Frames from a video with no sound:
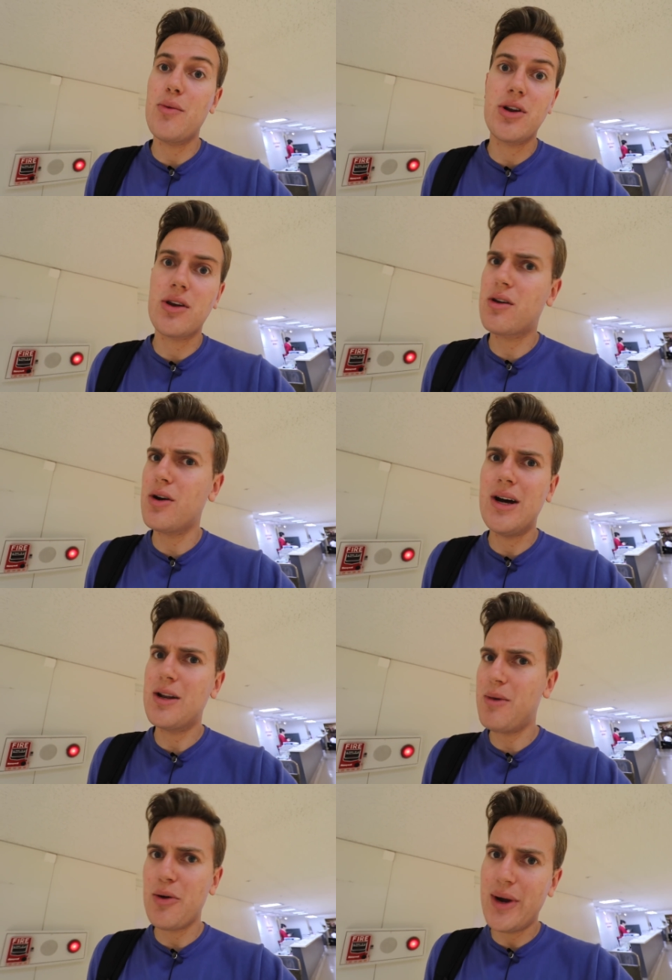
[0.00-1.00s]
I wouldn't go
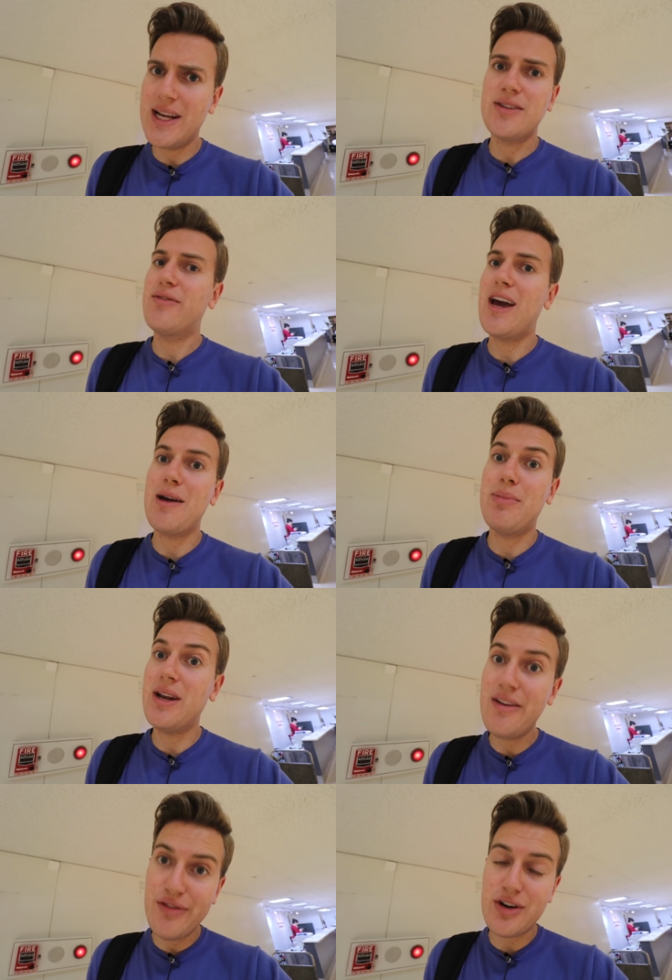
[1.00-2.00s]
out of my way to fly it,
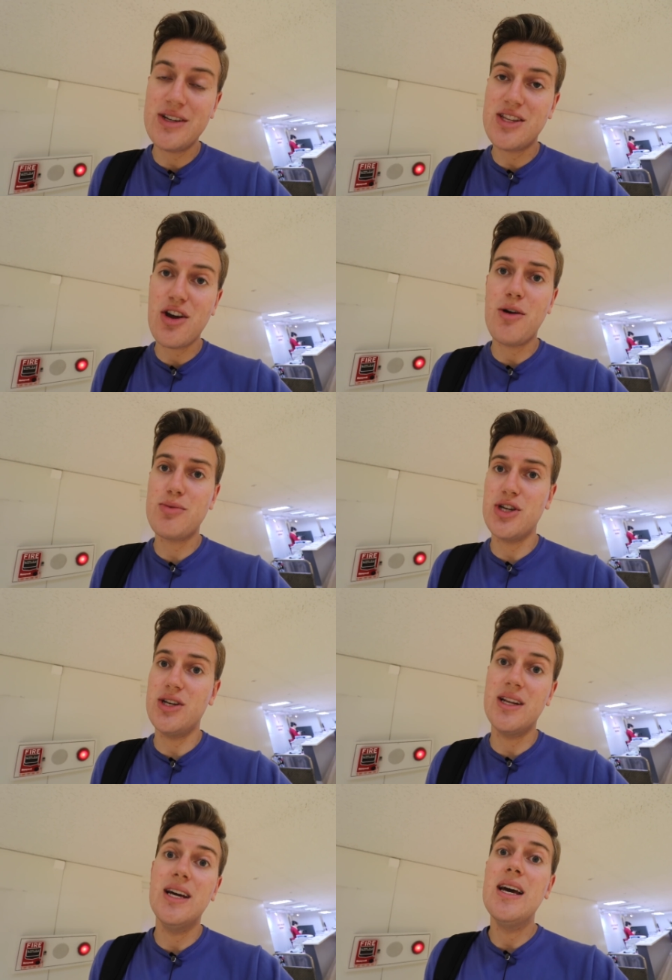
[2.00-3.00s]
but if there is the
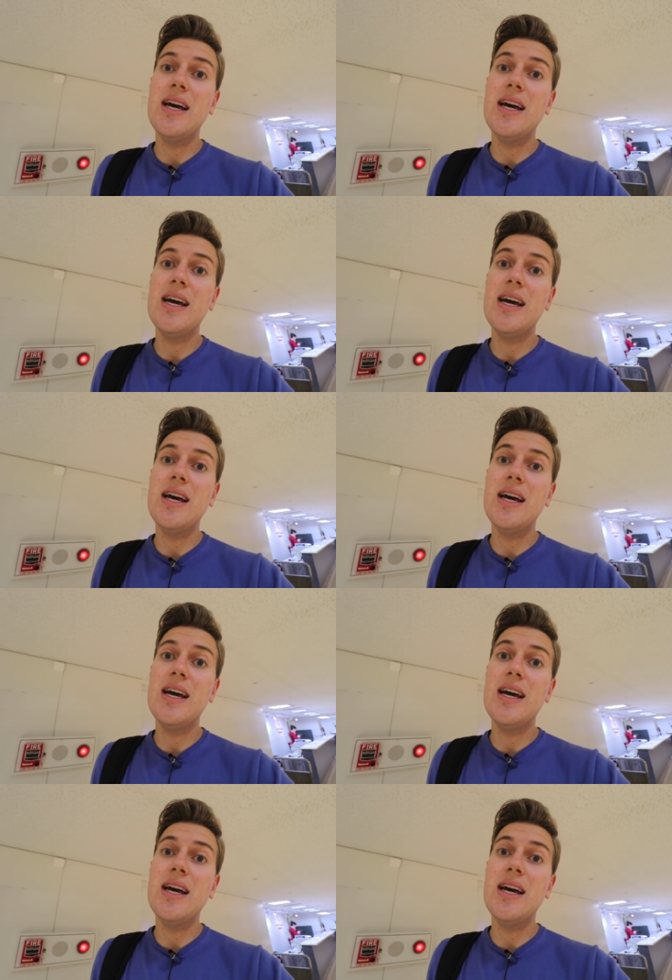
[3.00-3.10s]
option,